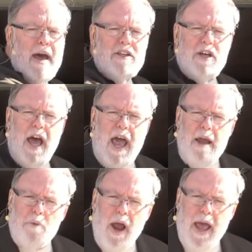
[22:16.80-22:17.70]
to
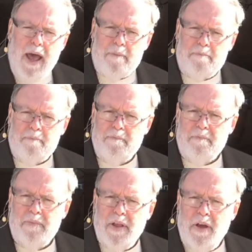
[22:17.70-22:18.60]
Abraham.
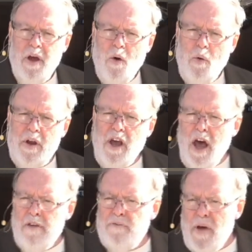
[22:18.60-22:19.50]
When
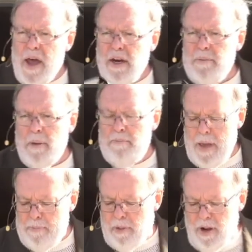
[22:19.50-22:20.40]
God found him a
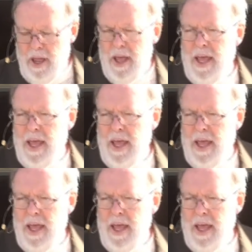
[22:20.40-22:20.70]
people,